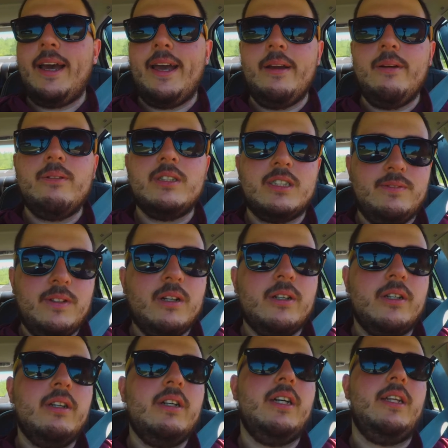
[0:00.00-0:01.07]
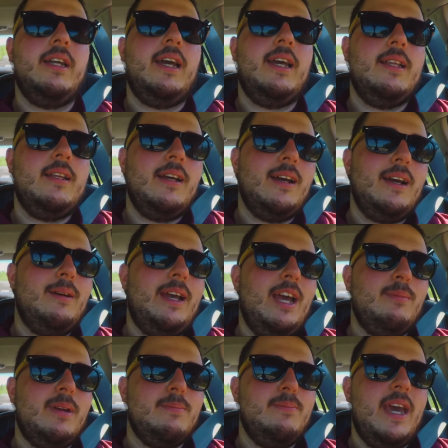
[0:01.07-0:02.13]
Which felt good. I had
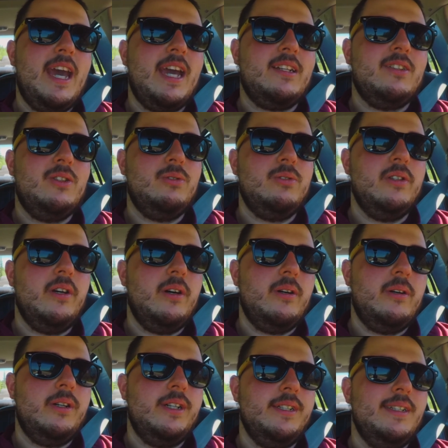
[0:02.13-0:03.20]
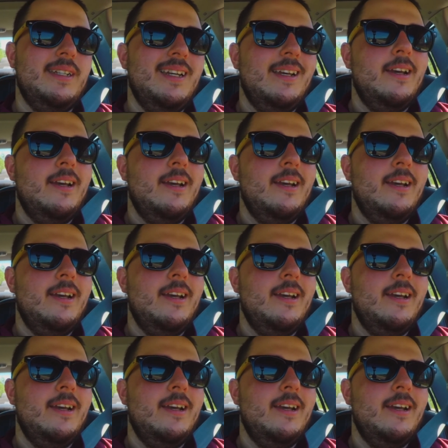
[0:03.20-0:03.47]
my pack too low, and